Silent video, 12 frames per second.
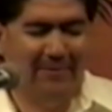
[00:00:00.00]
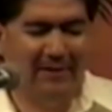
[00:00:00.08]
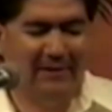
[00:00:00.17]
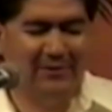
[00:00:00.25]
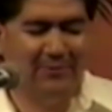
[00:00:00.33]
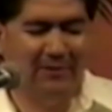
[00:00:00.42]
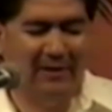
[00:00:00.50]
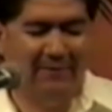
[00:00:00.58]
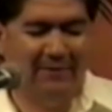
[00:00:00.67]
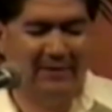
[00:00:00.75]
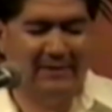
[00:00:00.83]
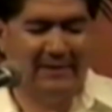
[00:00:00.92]
because uh, you
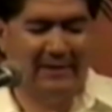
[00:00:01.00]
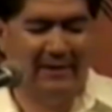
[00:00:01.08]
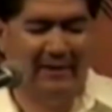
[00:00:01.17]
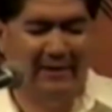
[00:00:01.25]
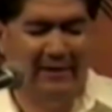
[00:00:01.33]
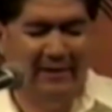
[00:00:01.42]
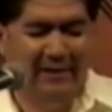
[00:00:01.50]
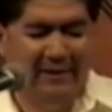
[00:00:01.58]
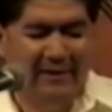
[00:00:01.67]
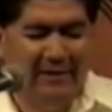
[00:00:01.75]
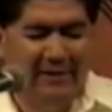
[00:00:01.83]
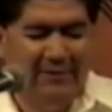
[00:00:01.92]
love us and
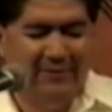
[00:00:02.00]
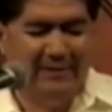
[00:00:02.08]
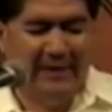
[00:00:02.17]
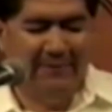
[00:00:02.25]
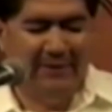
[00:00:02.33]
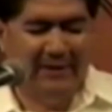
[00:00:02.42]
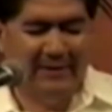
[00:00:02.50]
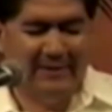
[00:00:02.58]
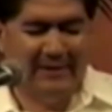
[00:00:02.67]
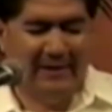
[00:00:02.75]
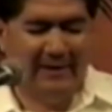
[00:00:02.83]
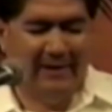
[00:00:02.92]
saved us,
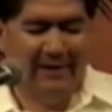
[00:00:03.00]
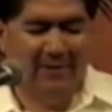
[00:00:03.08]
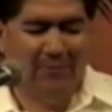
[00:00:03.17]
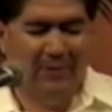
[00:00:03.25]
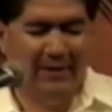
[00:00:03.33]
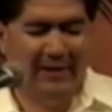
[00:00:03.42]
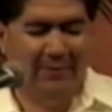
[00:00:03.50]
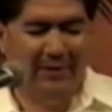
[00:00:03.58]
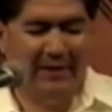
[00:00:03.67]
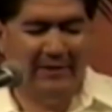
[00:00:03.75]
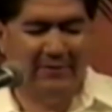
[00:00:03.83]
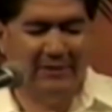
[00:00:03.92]
and uh, one day we
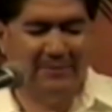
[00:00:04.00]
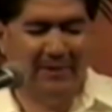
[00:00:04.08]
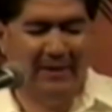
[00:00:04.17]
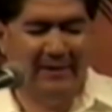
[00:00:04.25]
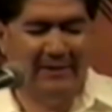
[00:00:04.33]
get to spend